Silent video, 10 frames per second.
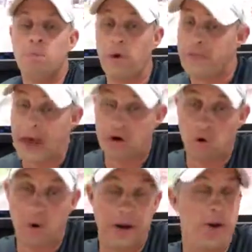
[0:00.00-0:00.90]
with that
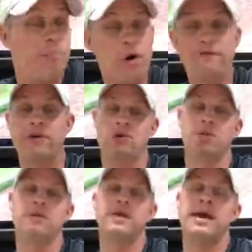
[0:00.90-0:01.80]
groin. In a perfect
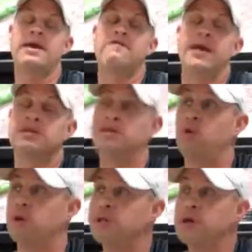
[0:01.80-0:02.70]
world, Yankee fans, of
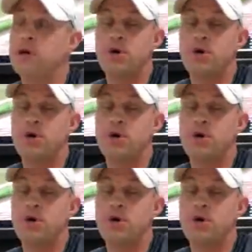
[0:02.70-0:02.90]
course,